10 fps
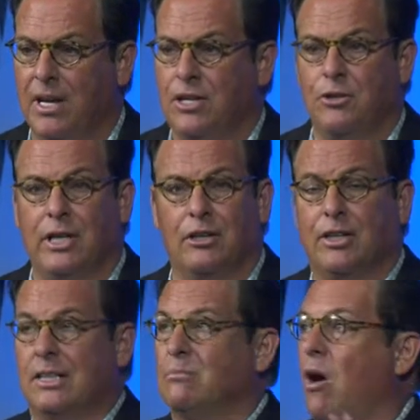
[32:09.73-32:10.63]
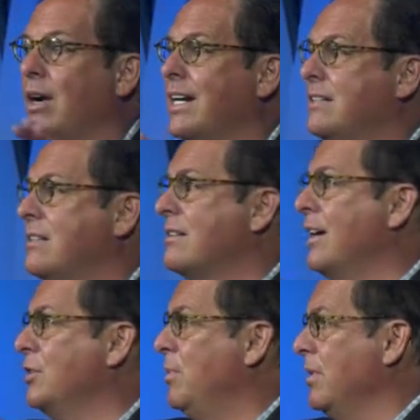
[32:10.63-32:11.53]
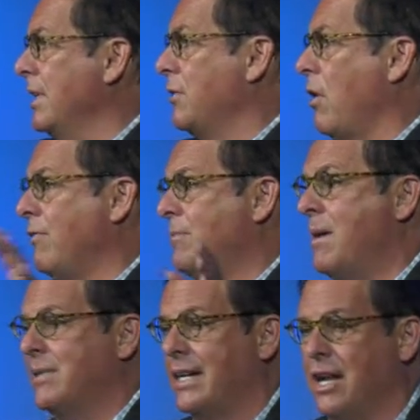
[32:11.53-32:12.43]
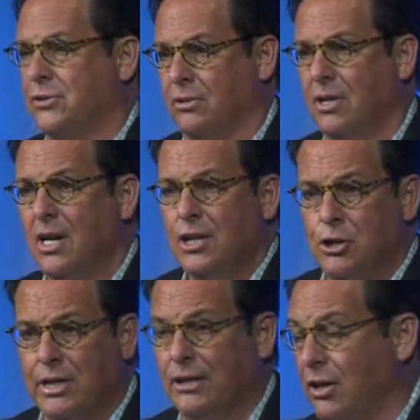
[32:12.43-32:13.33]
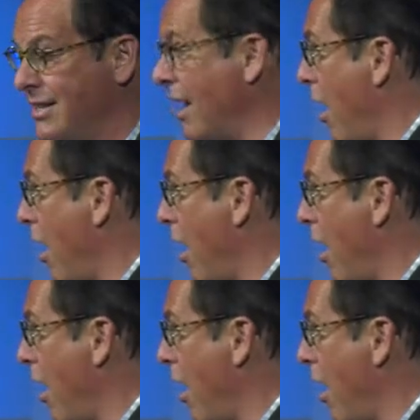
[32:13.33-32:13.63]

You can look at the markings inside the building, they're all from Nebuchadnezzar. You can look at the